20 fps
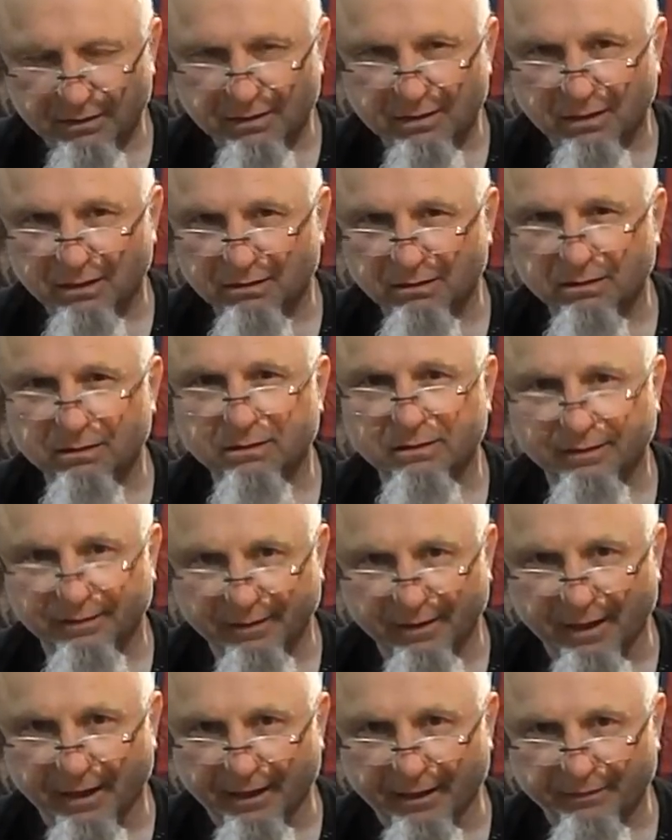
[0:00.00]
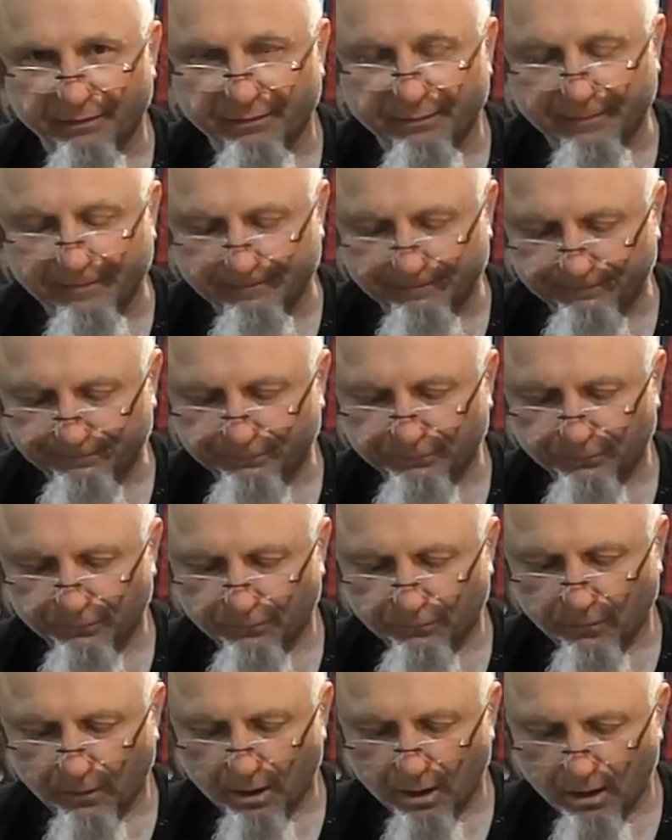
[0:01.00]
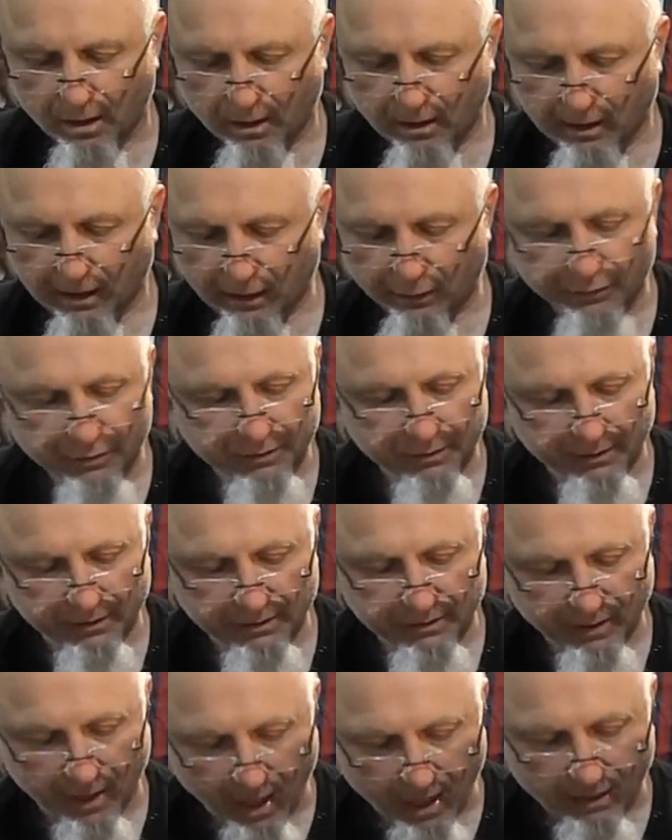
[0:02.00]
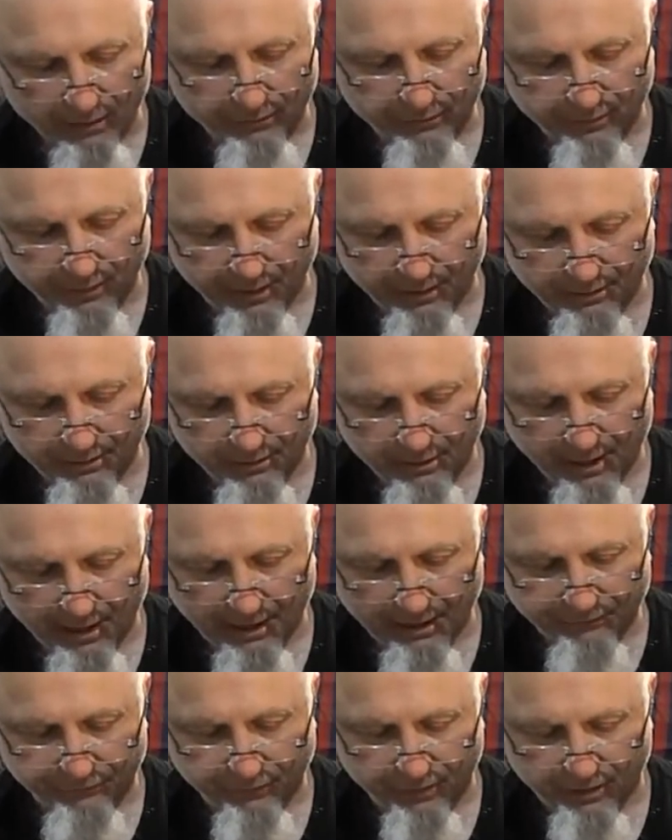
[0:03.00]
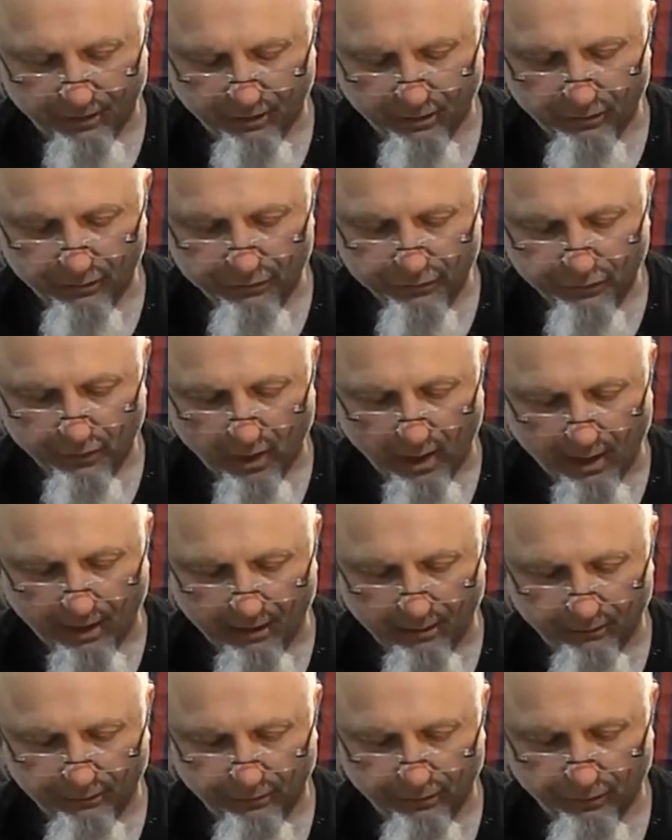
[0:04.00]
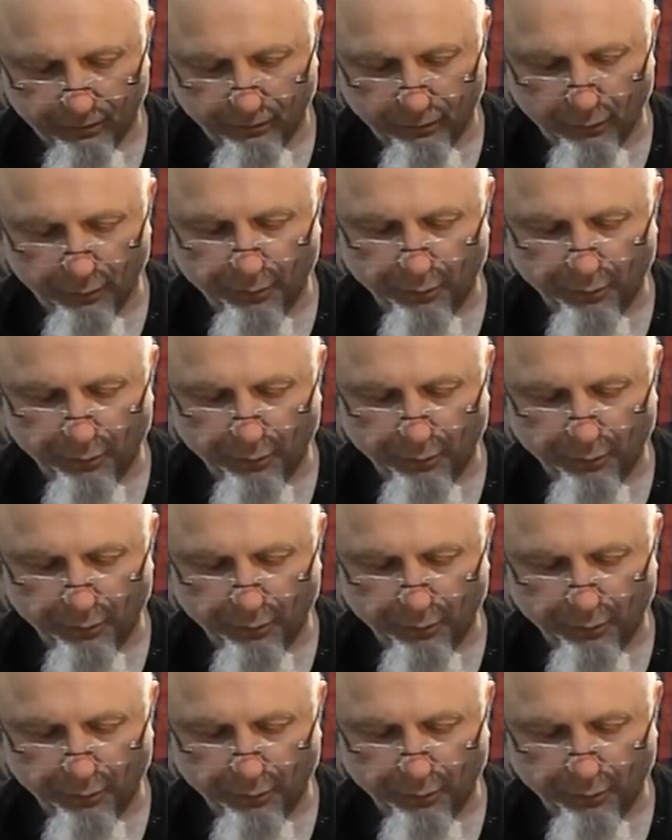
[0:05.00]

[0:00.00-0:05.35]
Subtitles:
sentenced to death. He was exonerated after a new trial due to